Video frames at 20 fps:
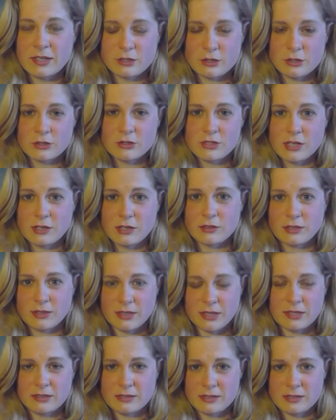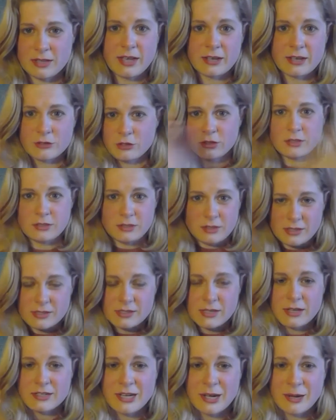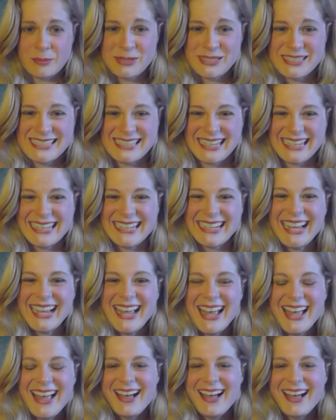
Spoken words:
And it turns out that that is actually the exact opposite.